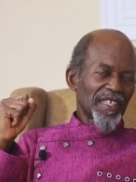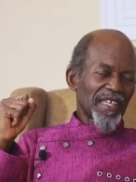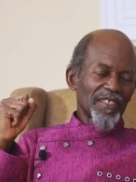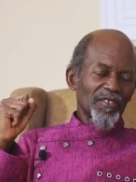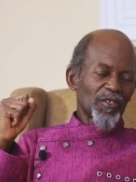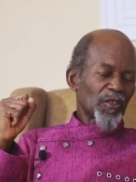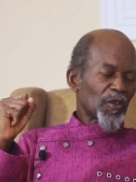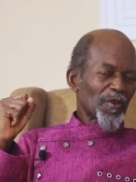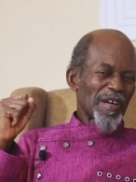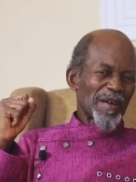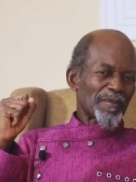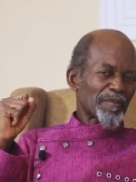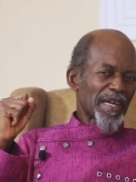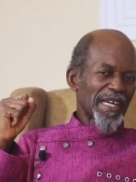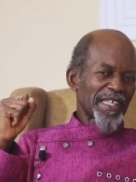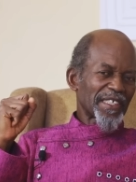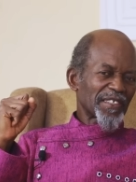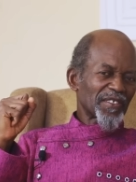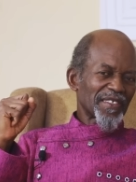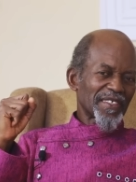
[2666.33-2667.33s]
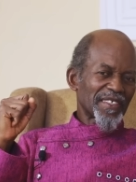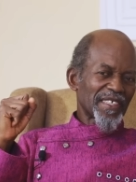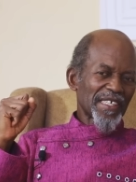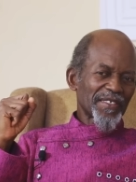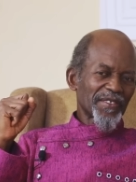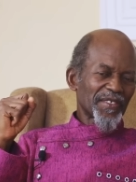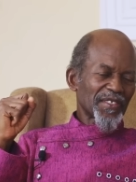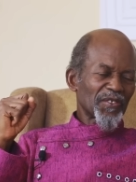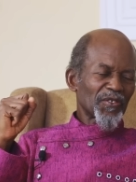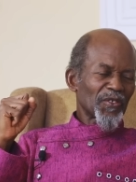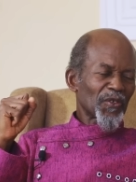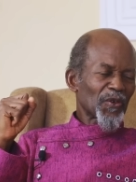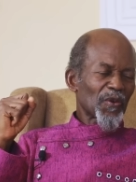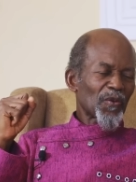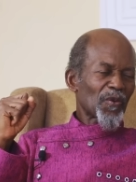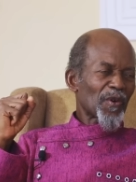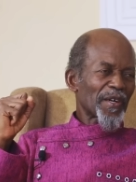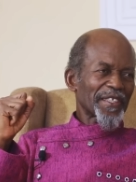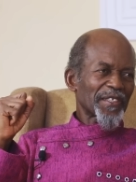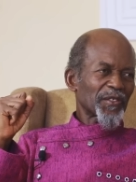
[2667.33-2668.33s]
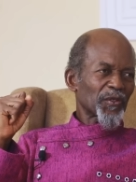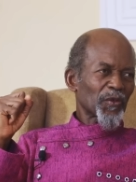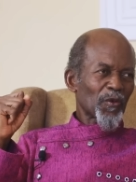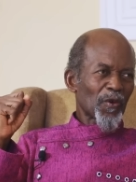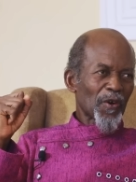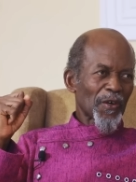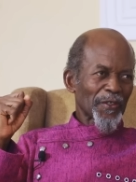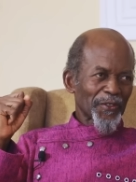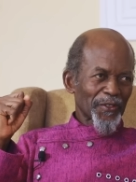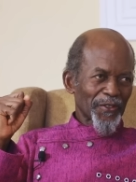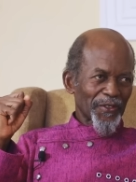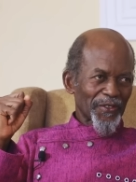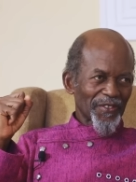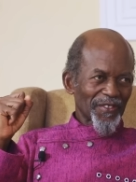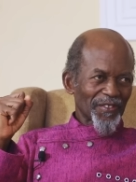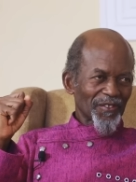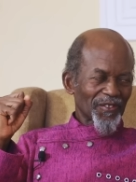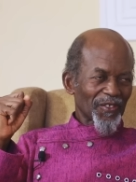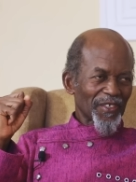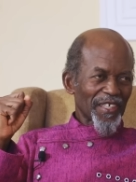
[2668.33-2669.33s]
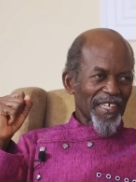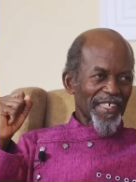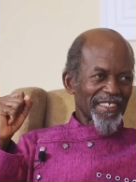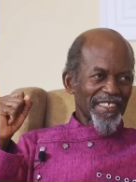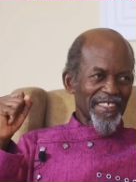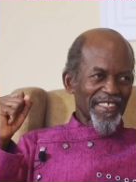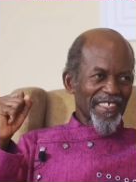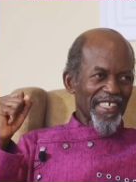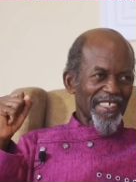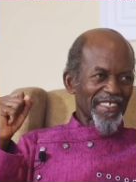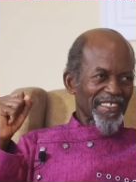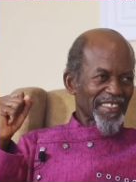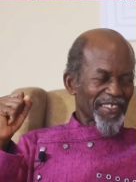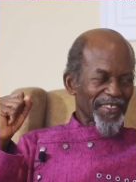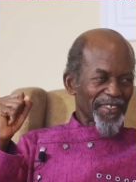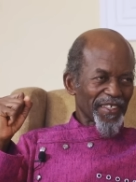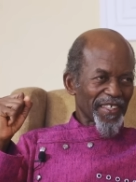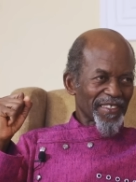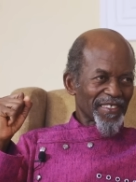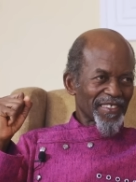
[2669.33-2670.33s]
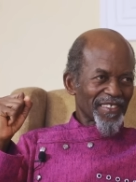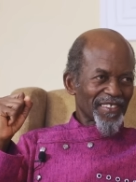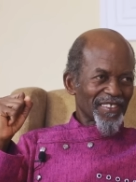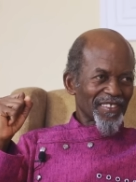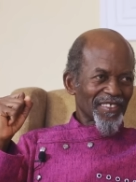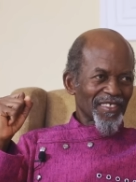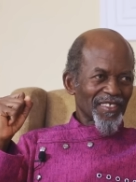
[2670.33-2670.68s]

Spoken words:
Lower mind doesn't know what is what, so that it can create.